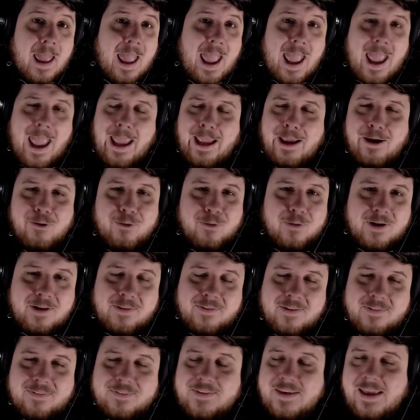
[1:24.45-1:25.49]
angry
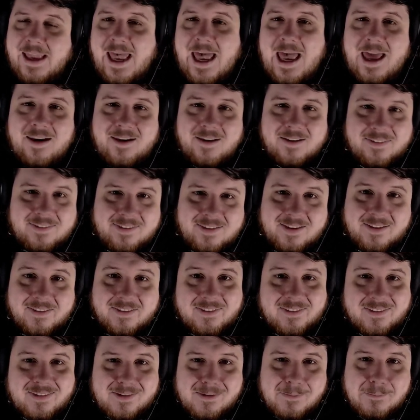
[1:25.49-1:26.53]
that the ad
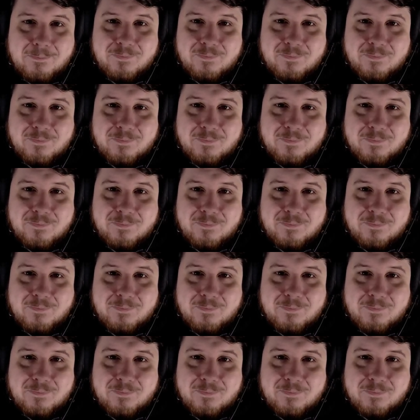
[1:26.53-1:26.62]
exists.